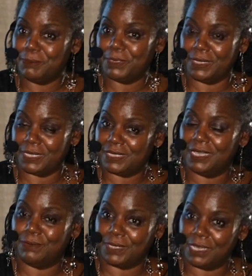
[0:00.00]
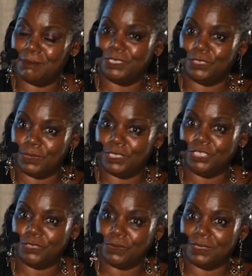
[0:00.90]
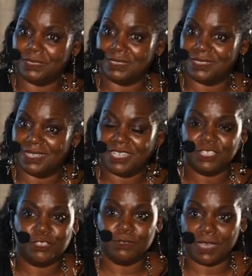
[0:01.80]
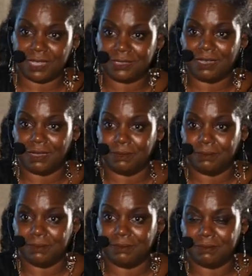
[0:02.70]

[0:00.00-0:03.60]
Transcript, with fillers: immigrants that were coming to our shores do not come.